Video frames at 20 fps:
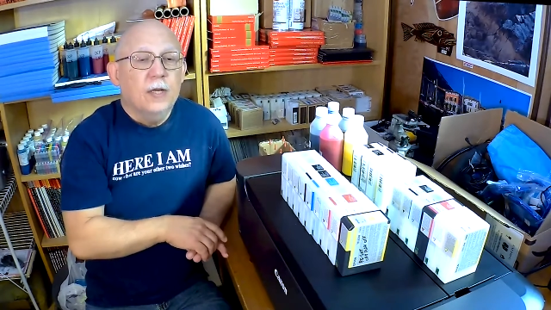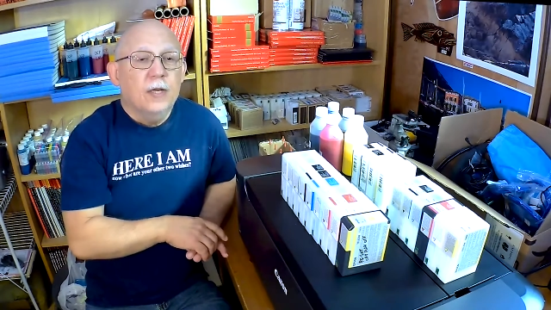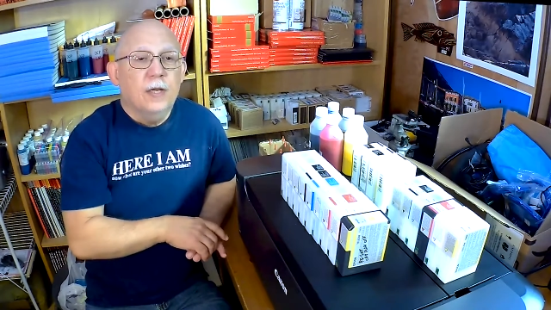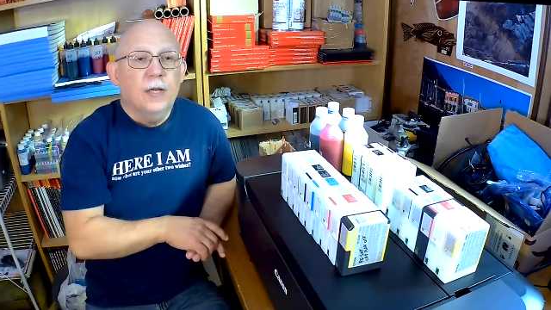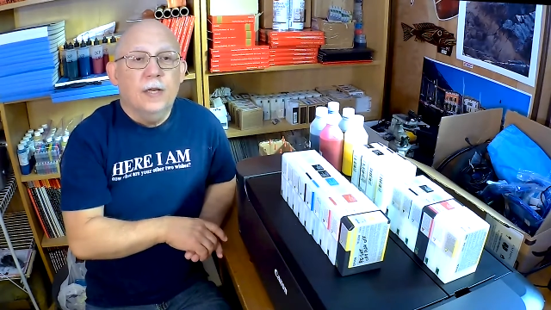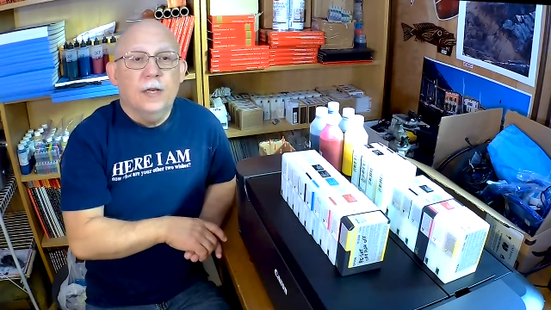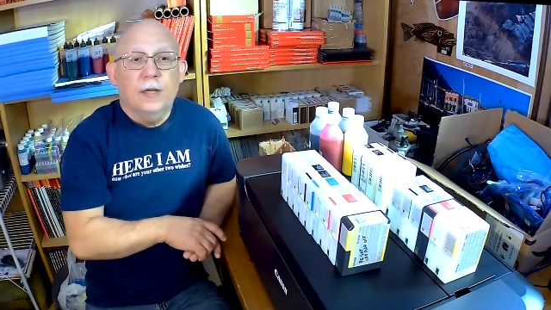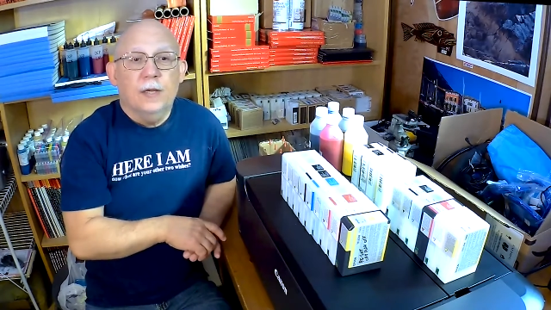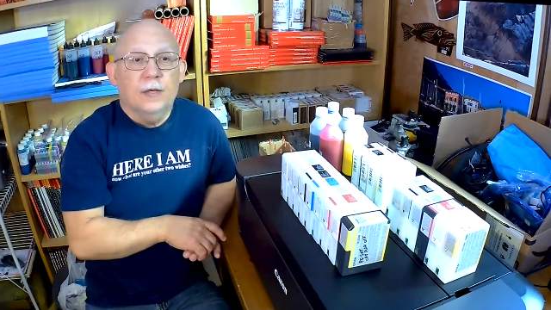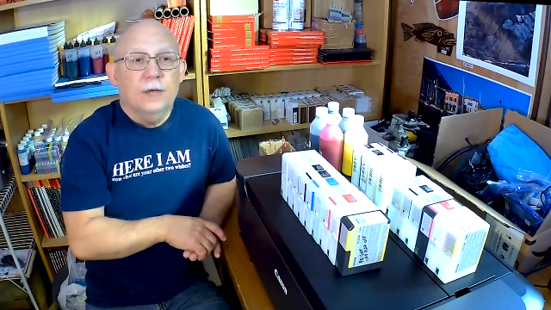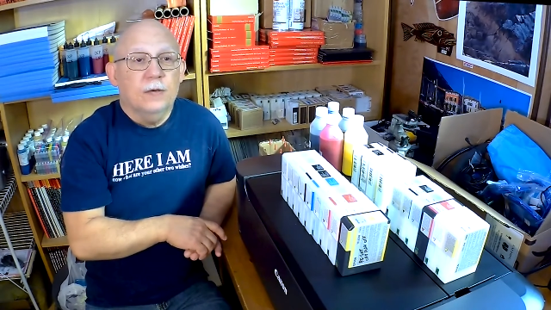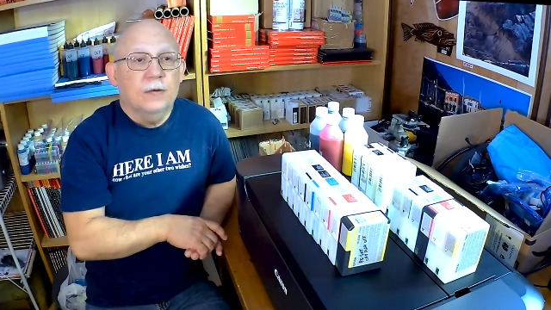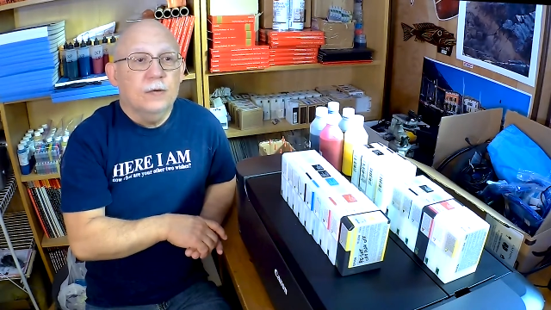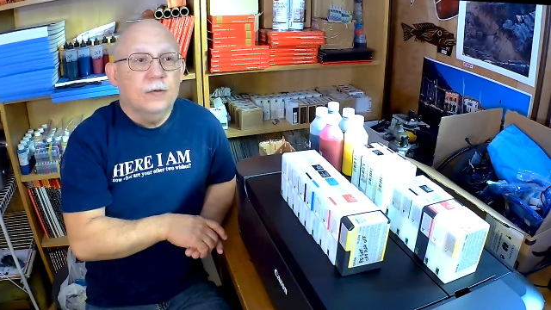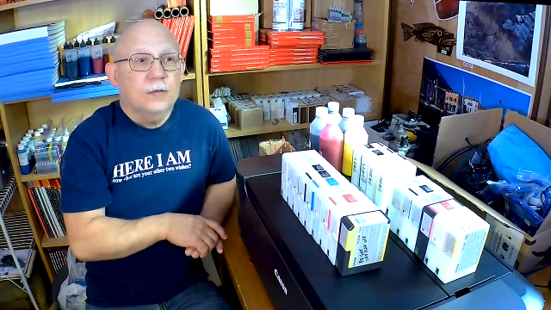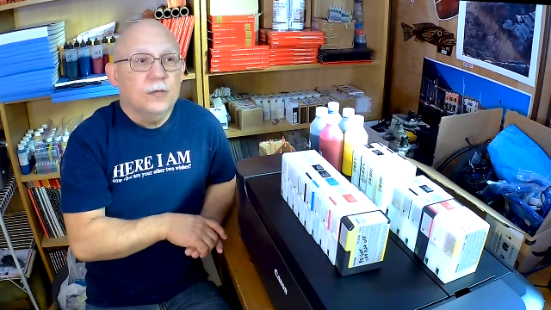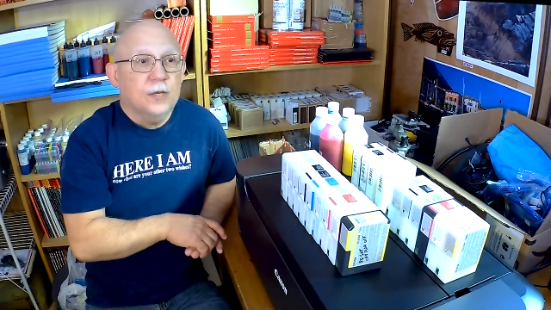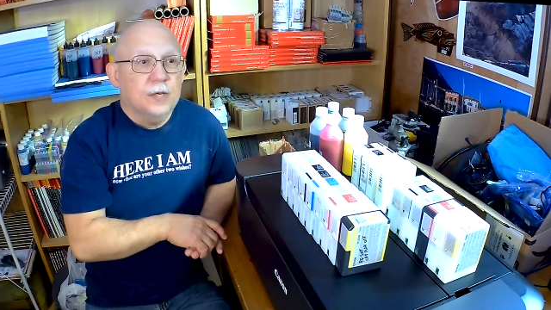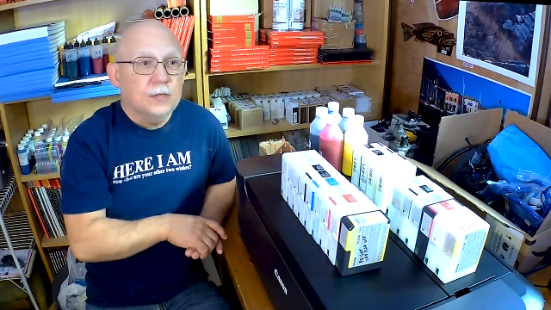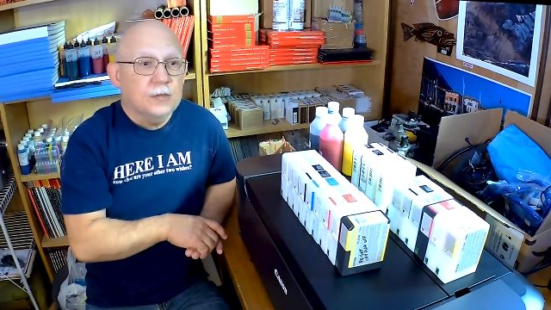and
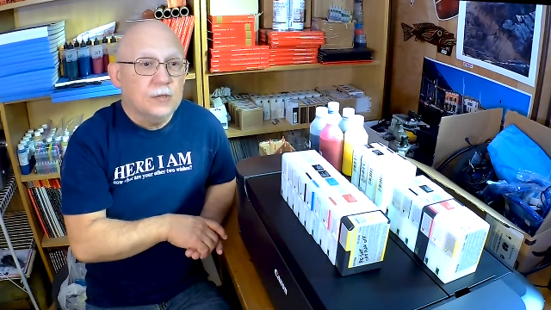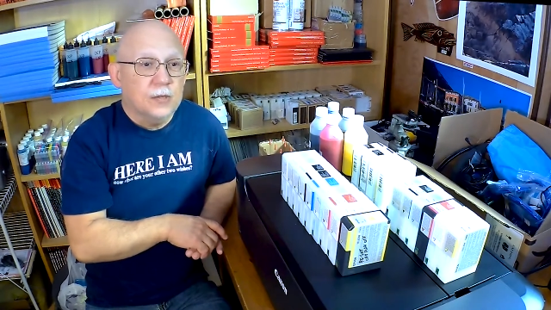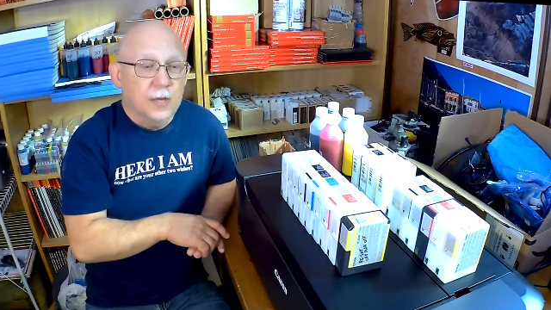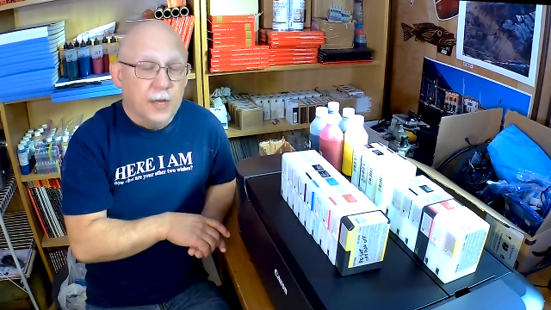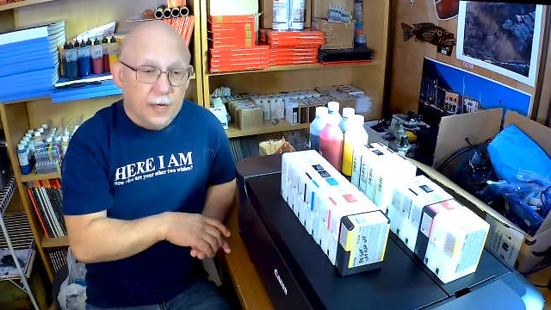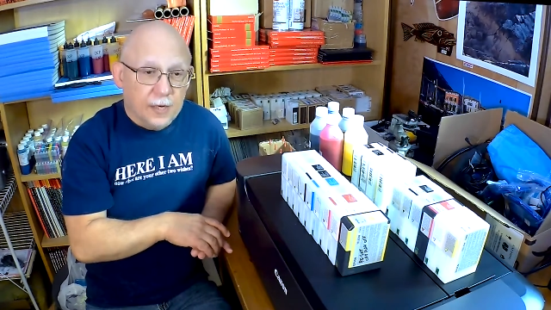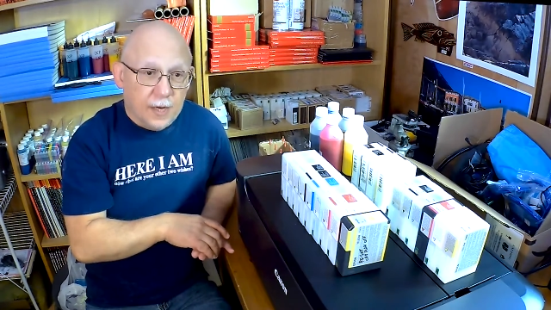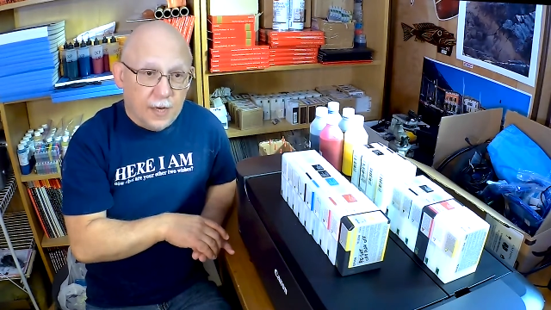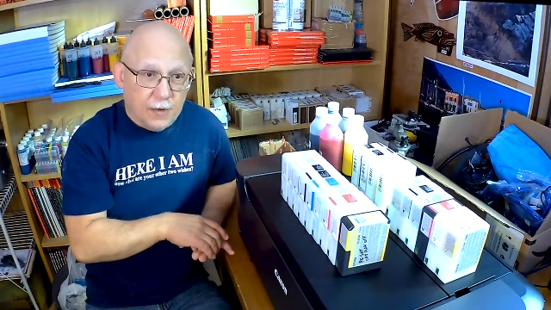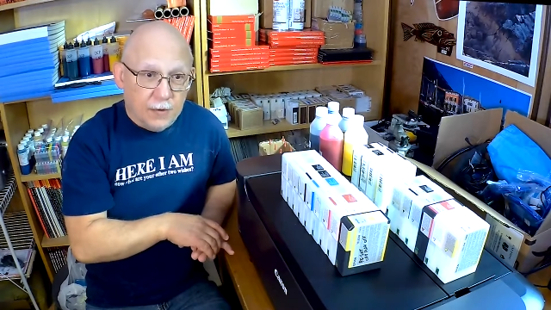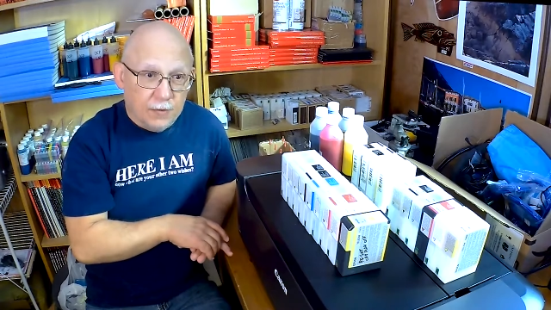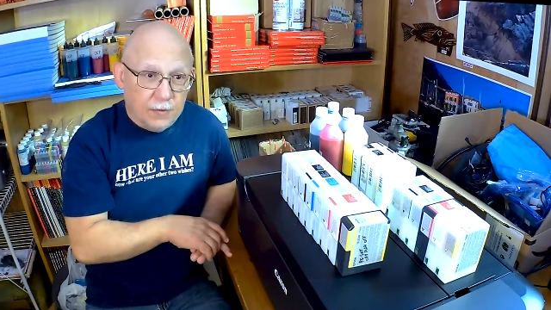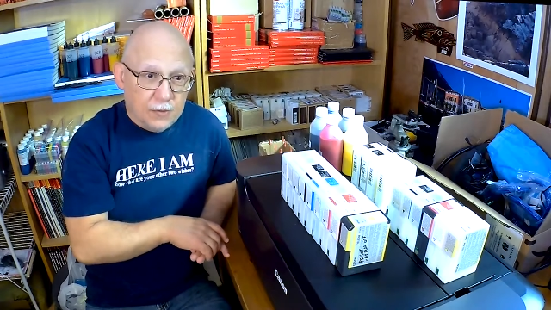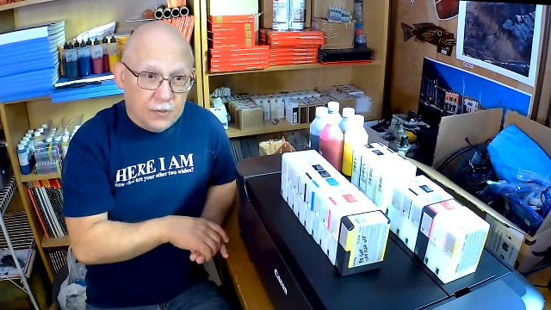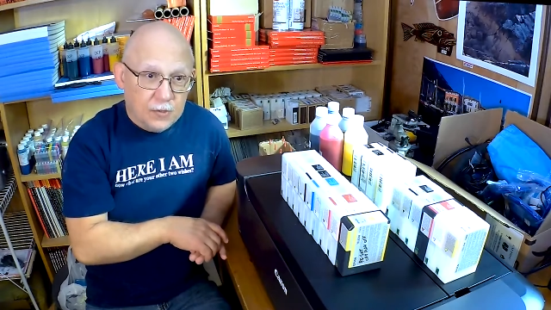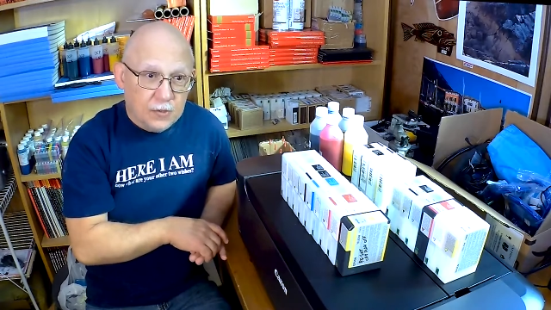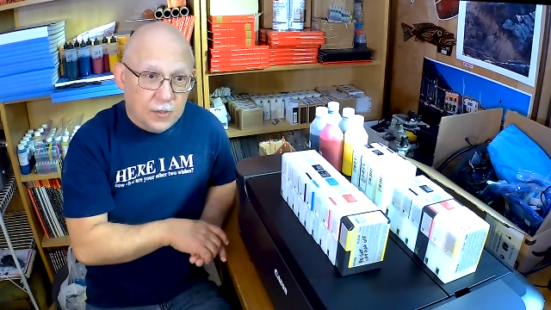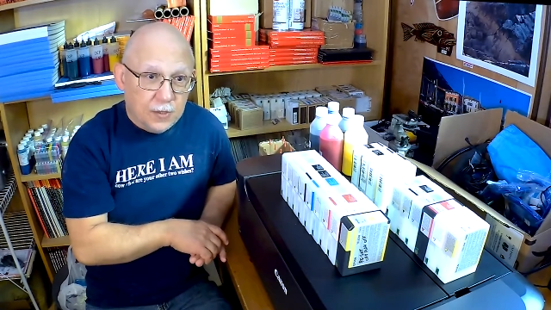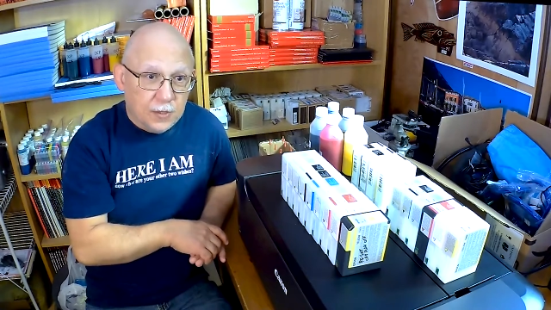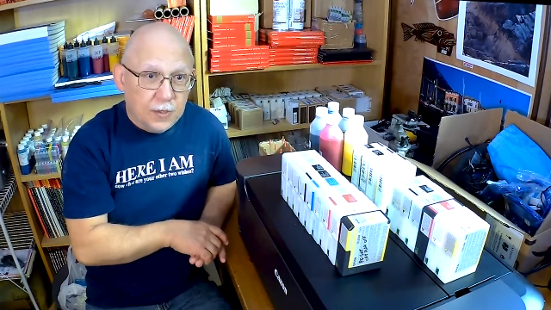test the heck out of
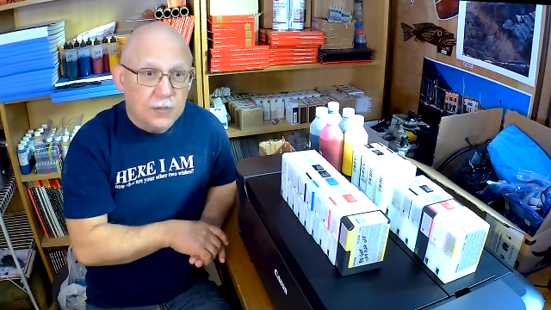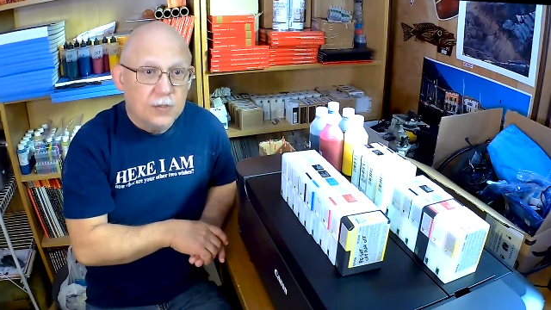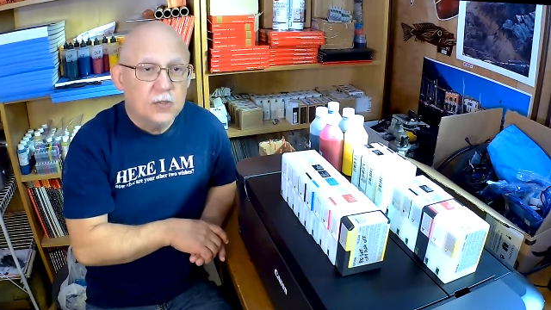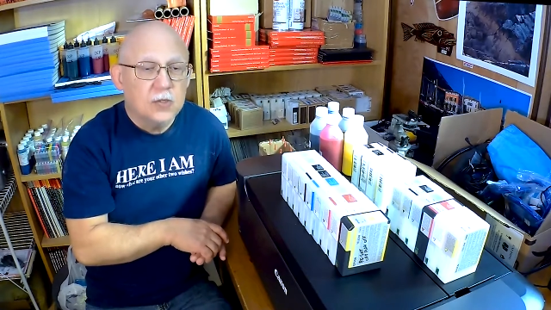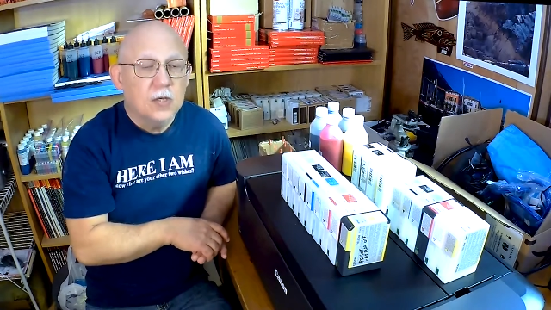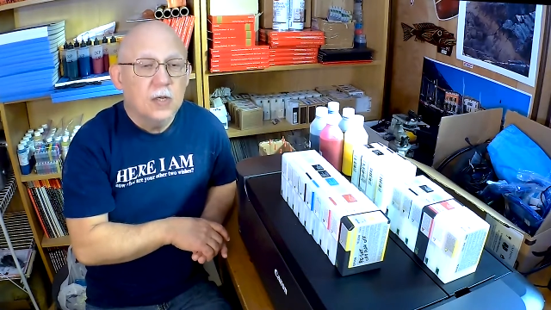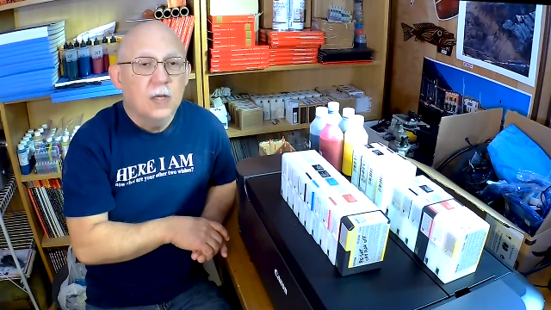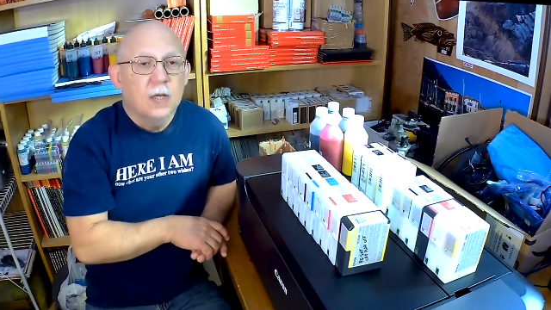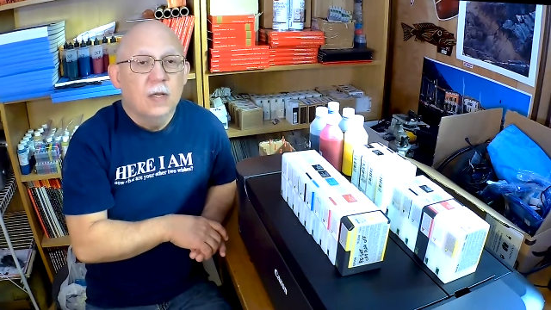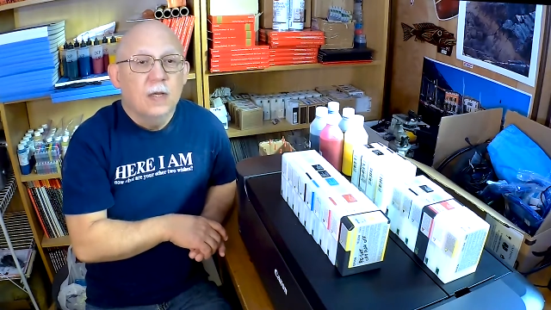these cards,